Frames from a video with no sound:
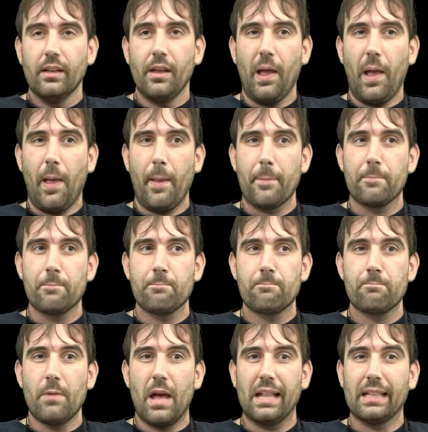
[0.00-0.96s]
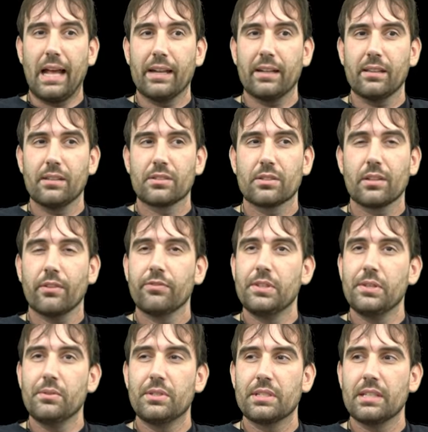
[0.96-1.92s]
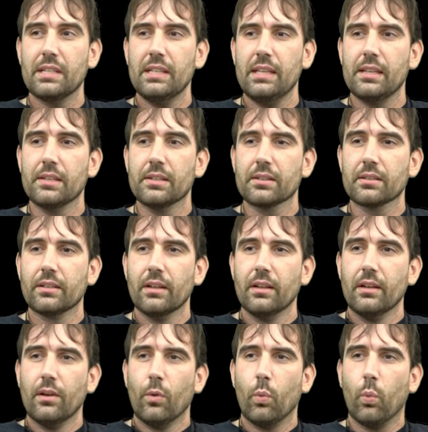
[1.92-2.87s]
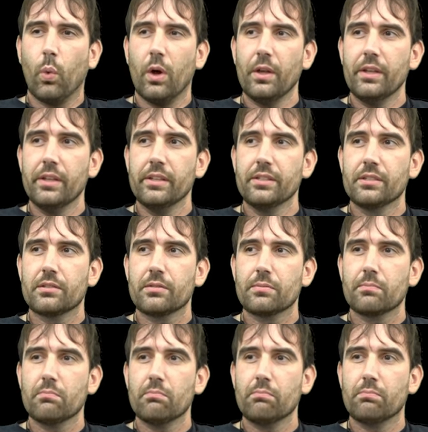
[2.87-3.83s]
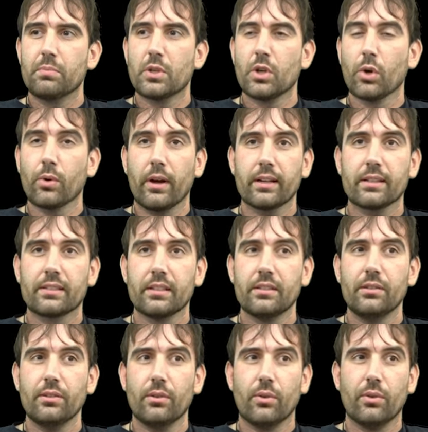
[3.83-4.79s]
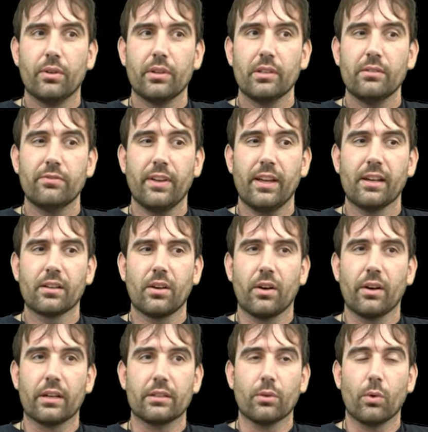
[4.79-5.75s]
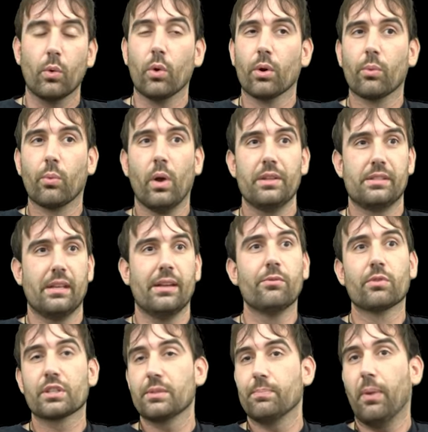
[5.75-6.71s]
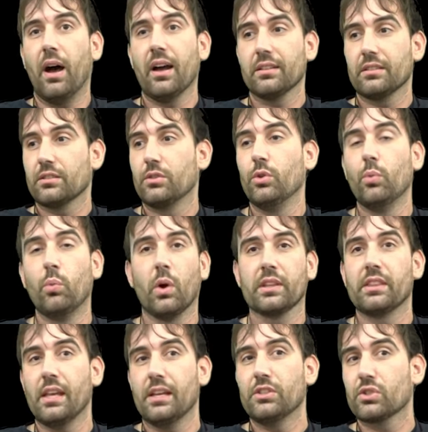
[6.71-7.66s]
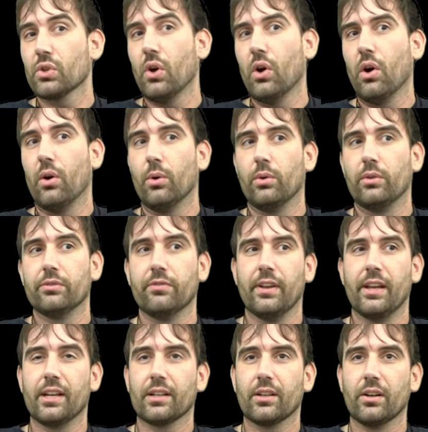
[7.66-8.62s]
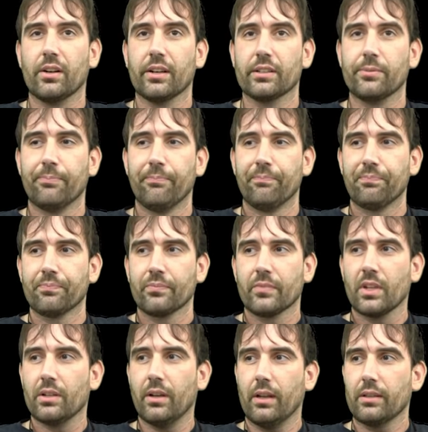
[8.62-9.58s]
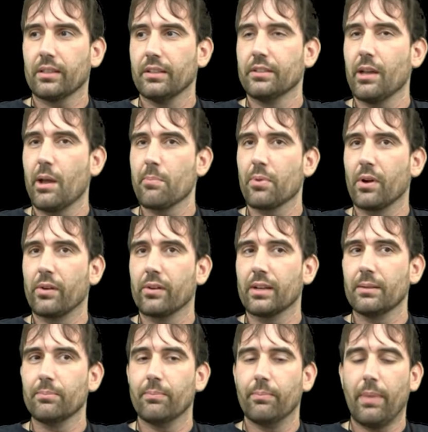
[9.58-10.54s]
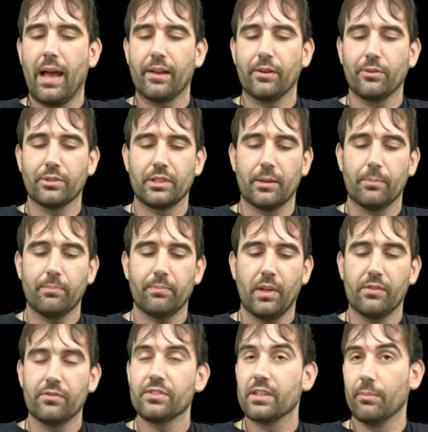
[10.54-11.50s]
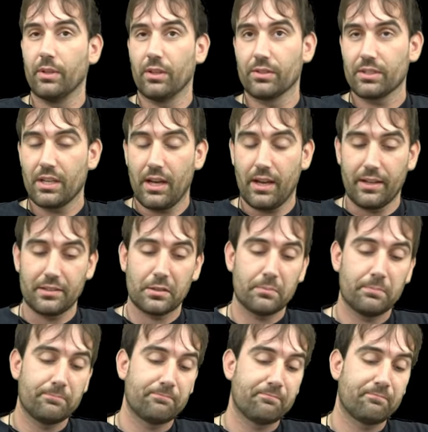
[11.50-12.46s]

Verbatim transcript: Uh, a lot of the stuff you see here was corrected on Vanguard or was in response to what they saw on Vanguard, a contemporary battleship of similar size.